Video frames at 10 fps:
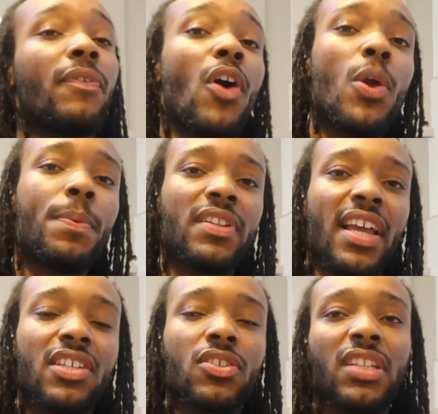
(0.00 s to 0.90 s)
of open
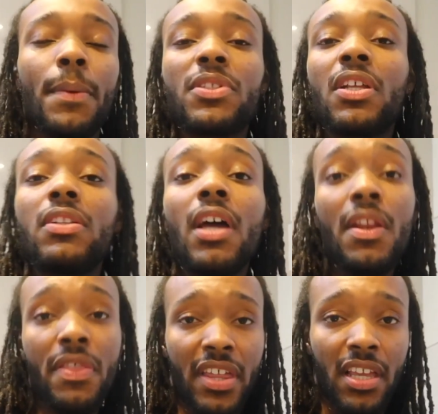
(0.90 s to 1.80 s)
days, so I was able to
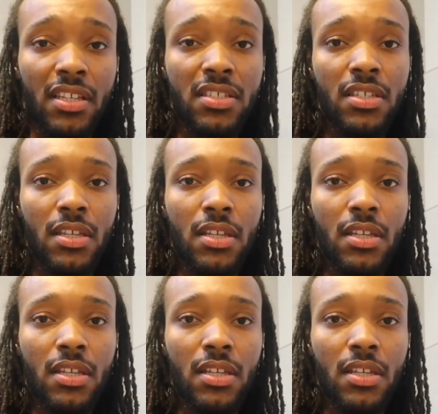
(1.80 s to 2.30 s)
learn things.